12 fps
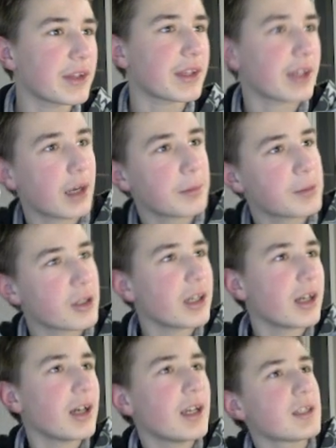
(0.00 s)
the hype train,
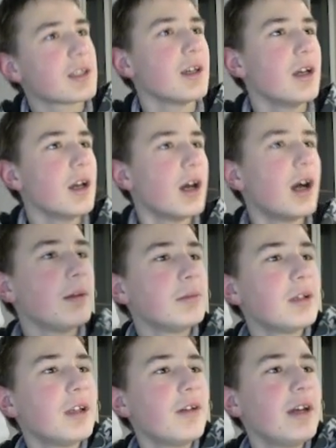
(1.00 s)
guys. I'm
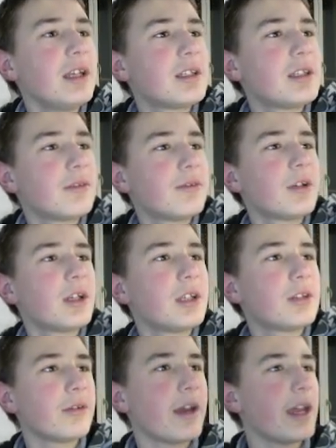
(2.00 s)
gonna wait for
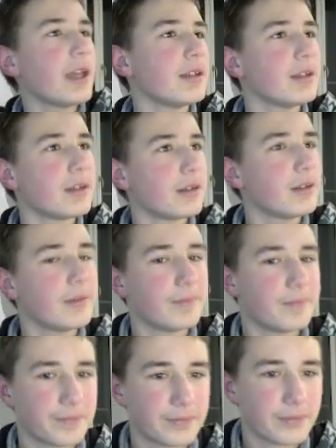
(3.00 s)
it to end. Can
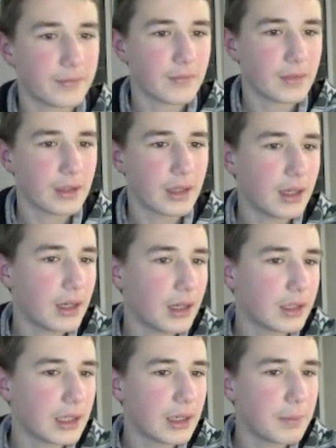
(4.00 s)

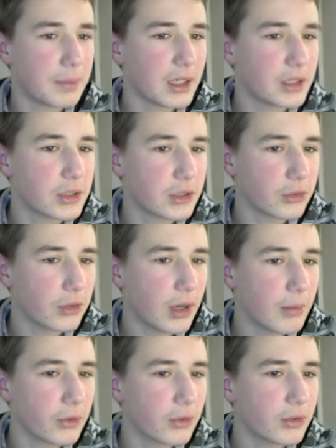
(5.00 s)
I play 2?
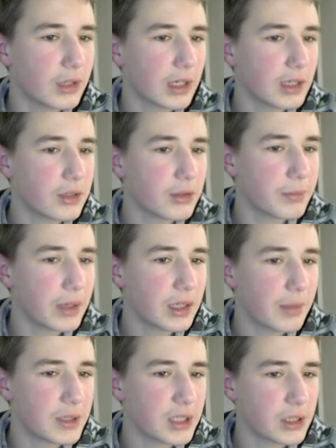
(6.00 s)
I'm looking at you. Better
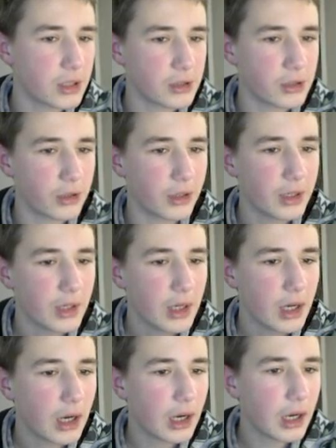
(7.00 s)
position, sure.
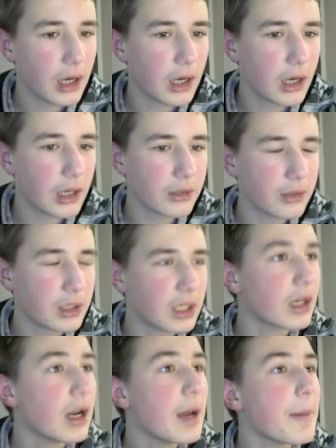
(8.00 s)
Are you
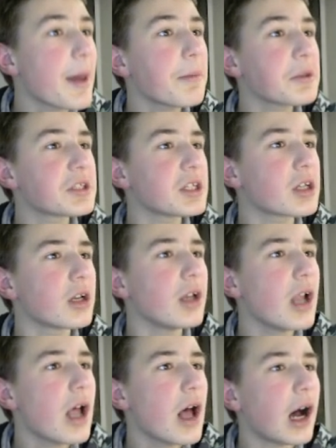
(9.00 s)
here? Better position!
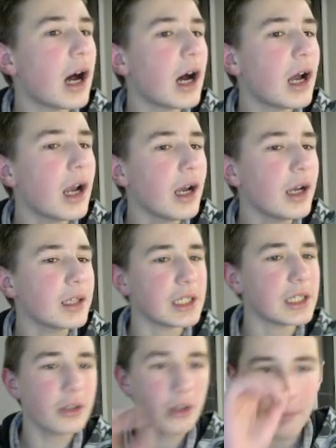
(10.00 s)
Can
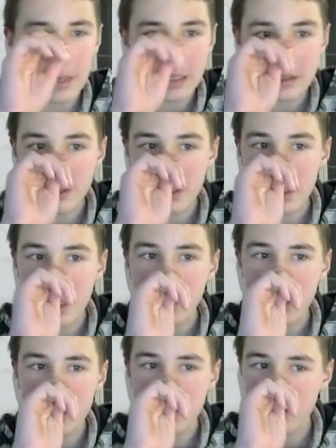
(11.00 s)
you go back to the game
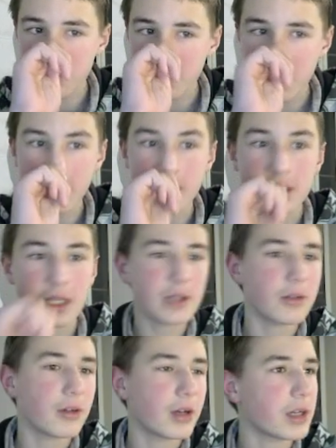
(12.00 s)
against Rebecca 10
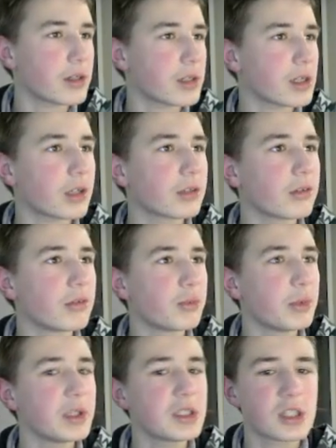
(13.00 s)
or Airshark on
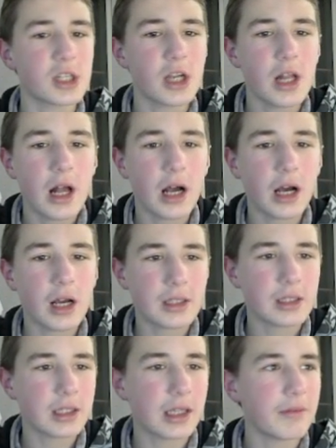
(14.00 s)
Twitch?
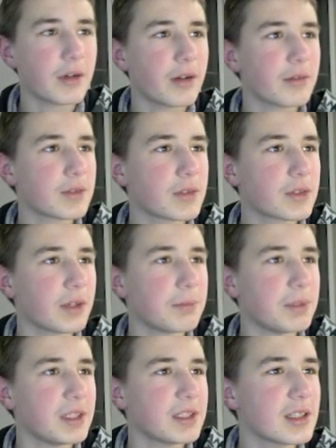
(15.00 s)
The game where I was with white
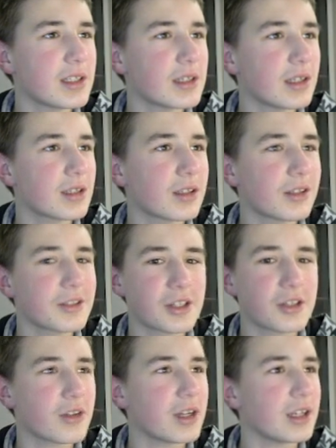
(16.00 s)
pieces. Nice luxury
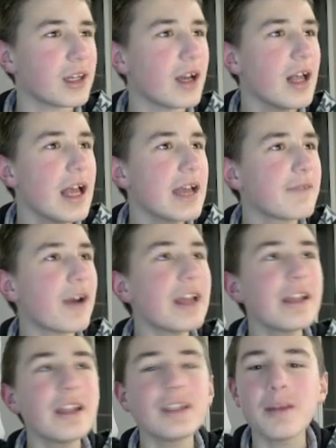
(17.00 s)
train, yeah. It
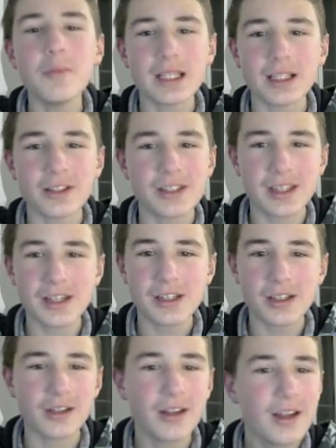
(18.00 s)
finally did miss our
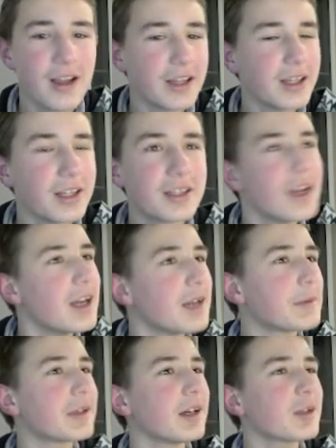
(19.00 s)
station. And
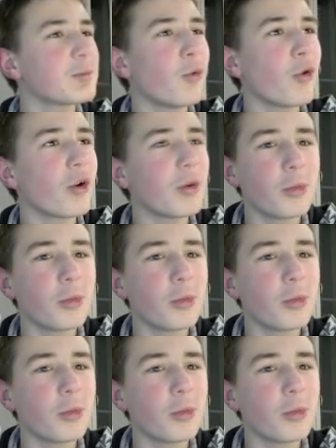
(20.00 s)
it got more